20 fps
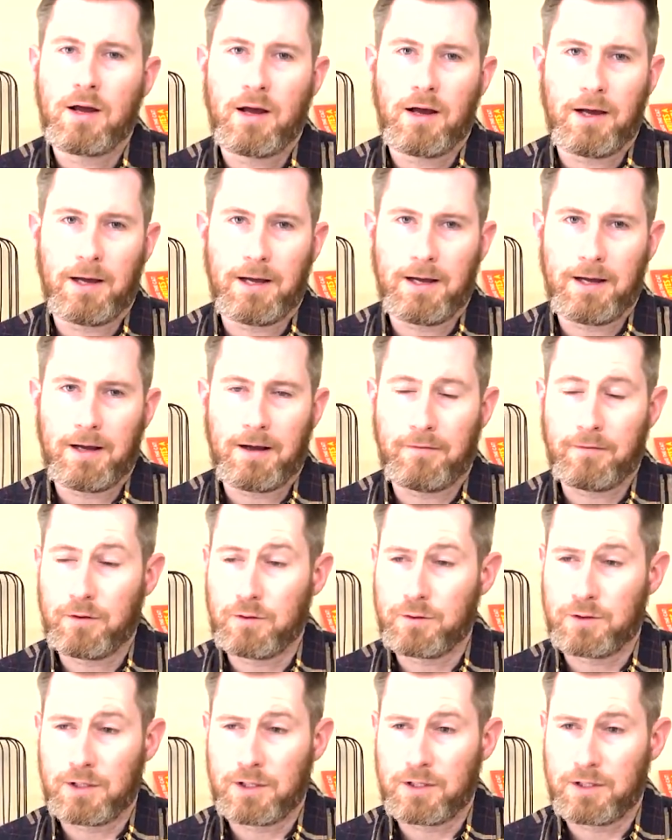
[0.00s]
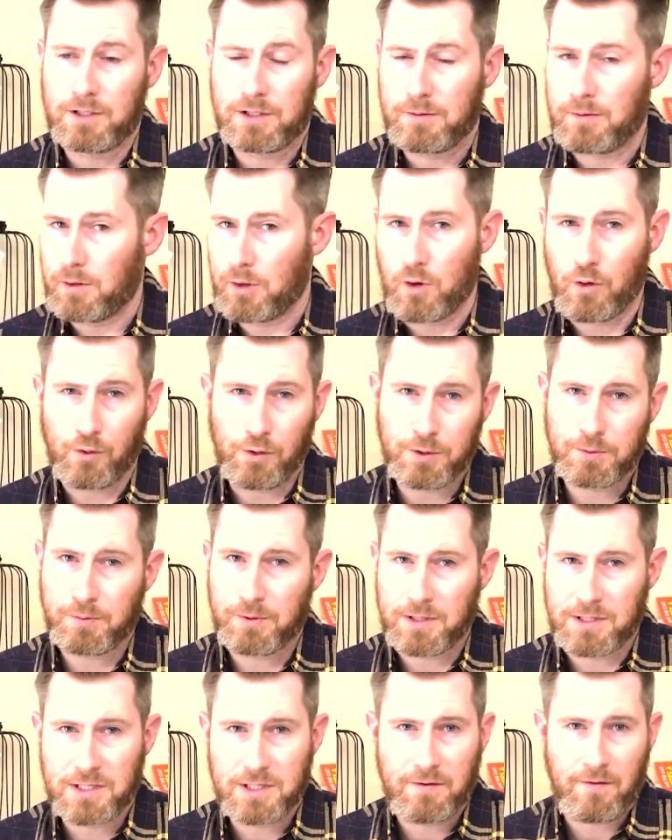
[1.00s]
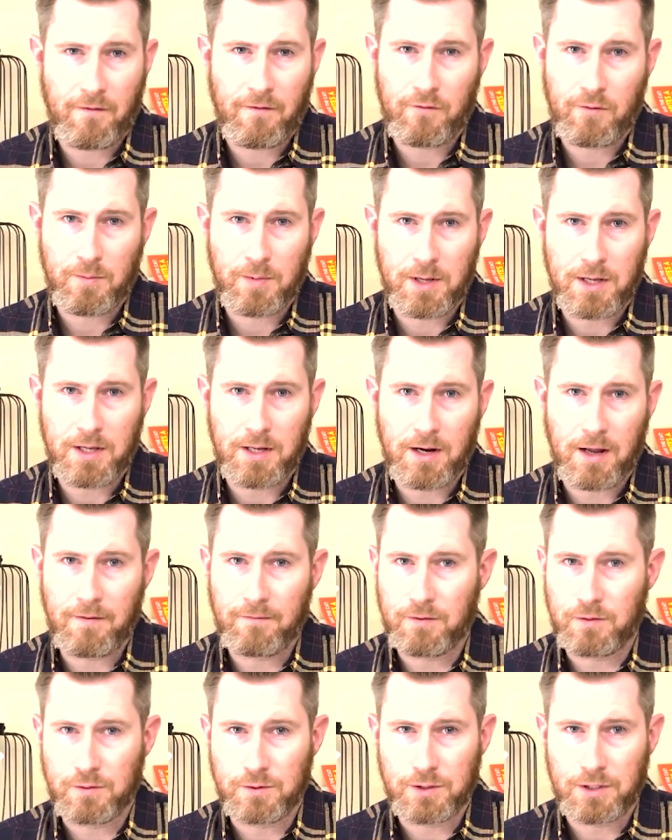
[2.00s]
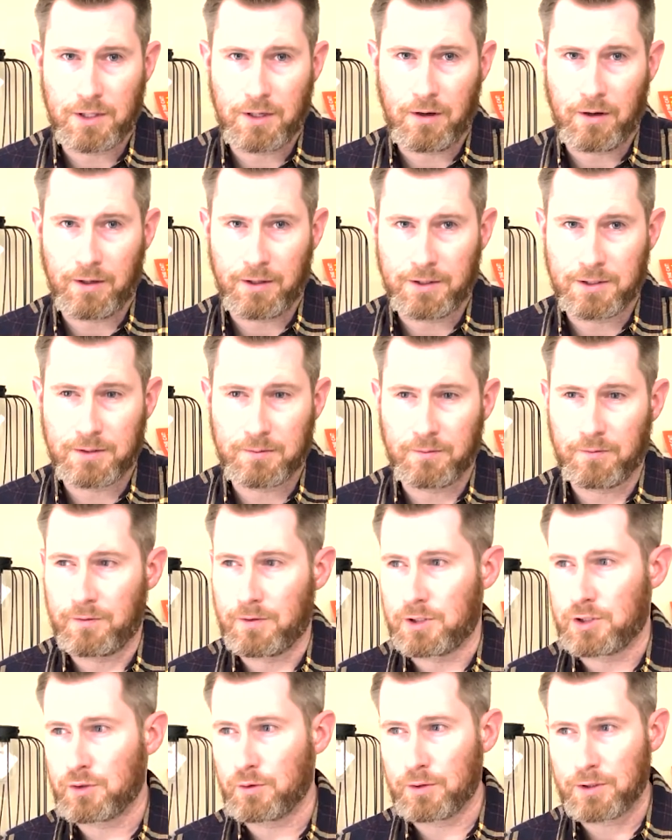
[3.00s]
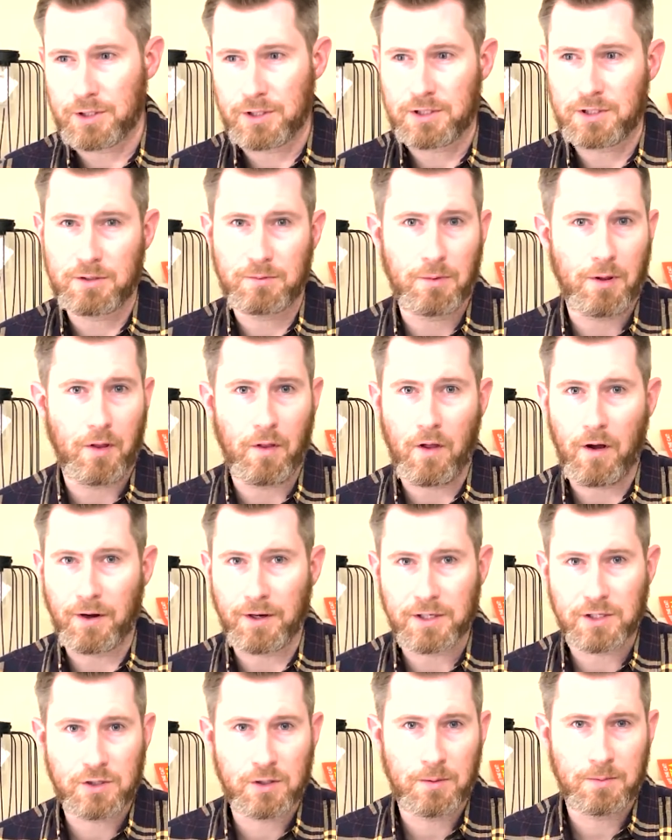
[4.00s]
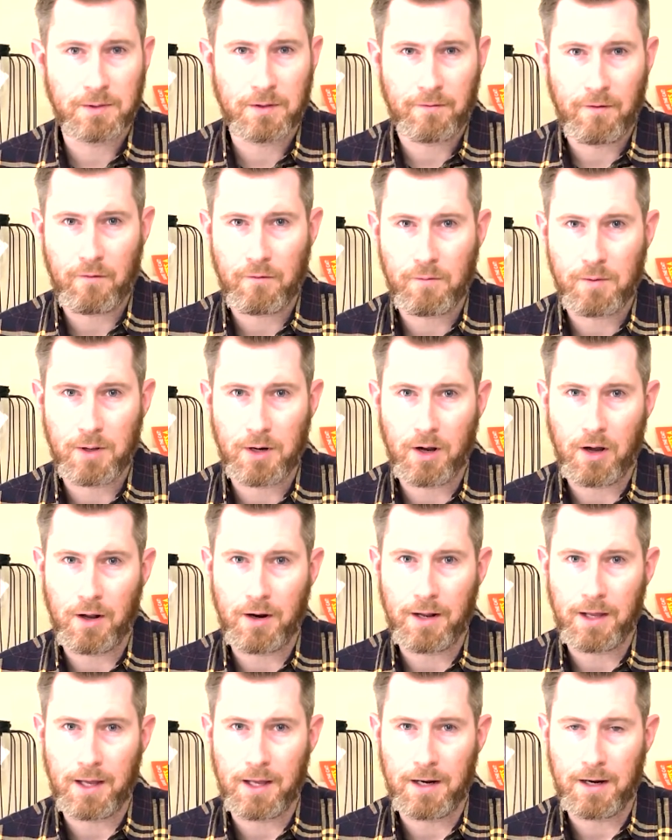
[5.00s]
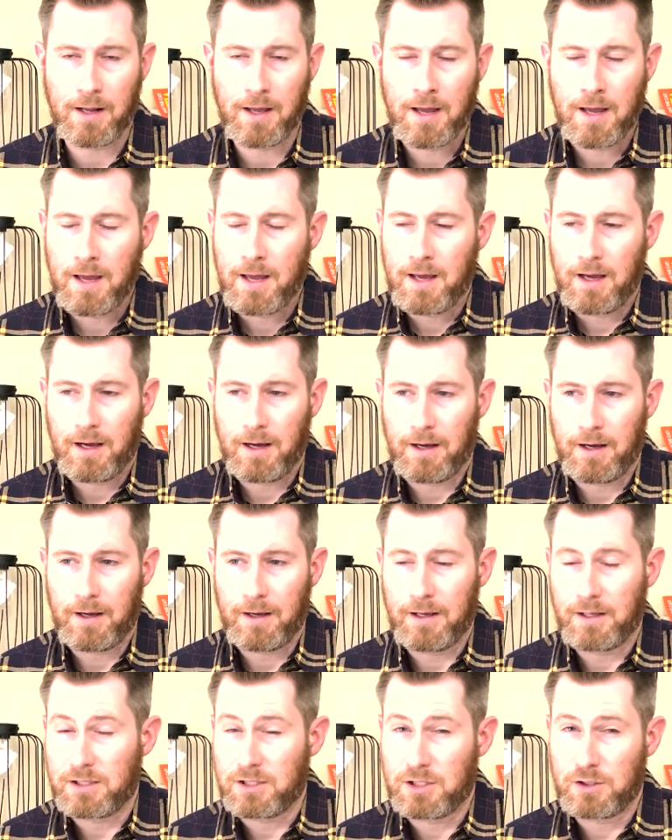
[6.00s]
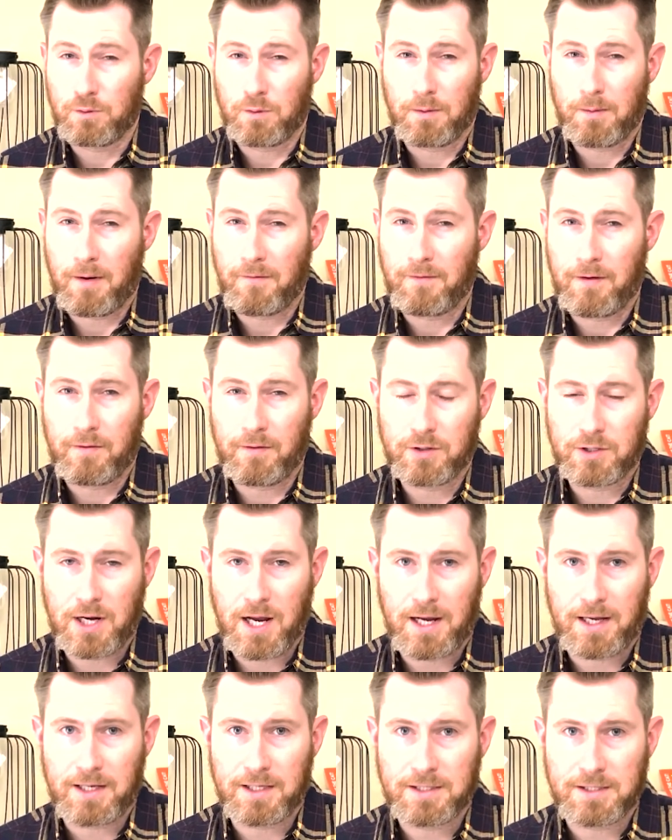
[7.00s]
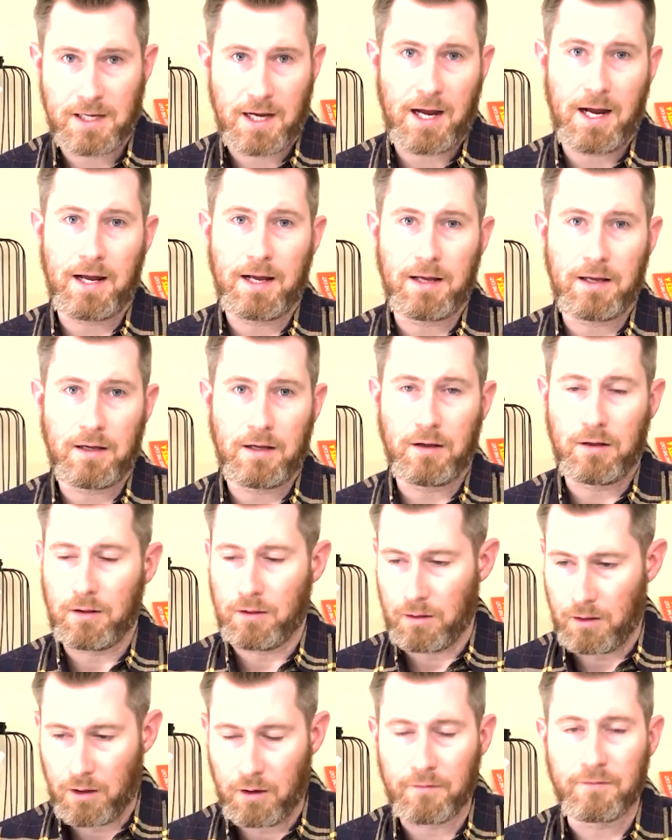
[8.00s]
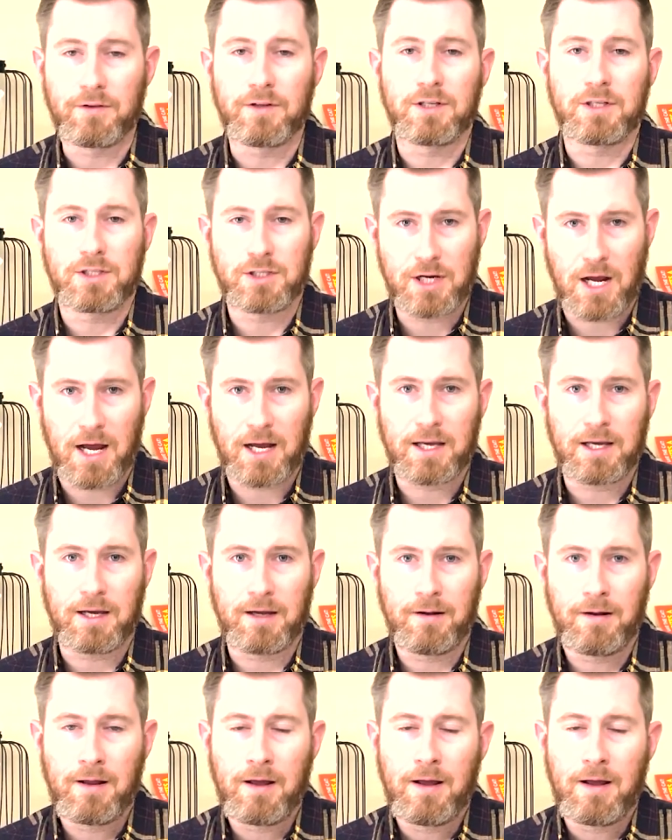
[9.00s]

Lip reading: I've used it in some of the coldest places I've ever been. I've used it on some of the shortest, some of the longest trips I've ever been on, and it's just one of my favorite jackets. I love this jacket.